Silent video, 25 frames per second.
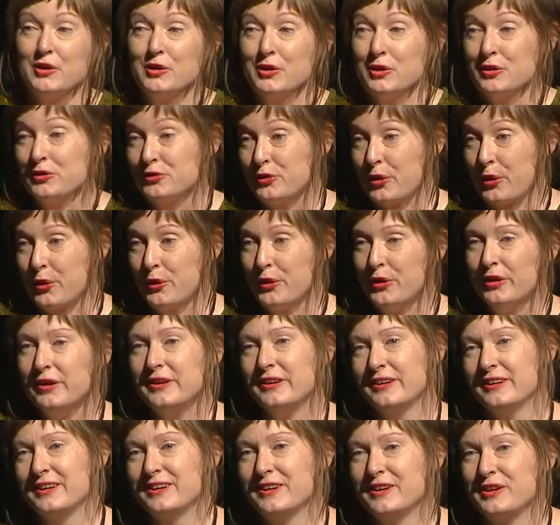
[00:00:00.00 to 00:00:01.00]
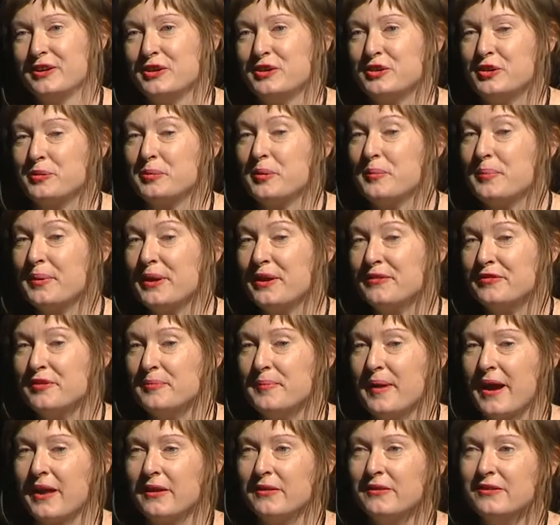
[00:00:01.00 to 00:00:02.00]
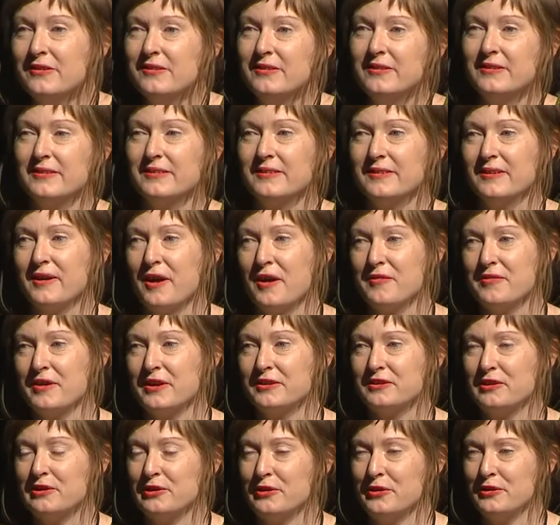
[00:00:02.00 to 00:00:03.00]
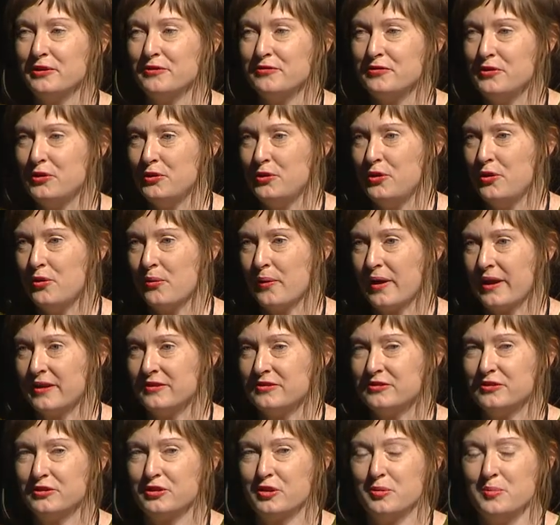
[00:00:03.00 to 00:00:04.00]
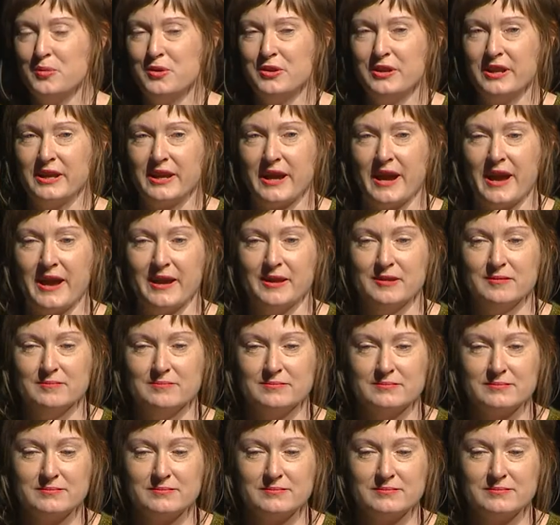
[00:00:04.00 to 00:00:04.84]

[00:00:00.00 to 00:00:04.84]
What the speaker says: So, to prepare for battle, I've had to learn a few new ways to communicate.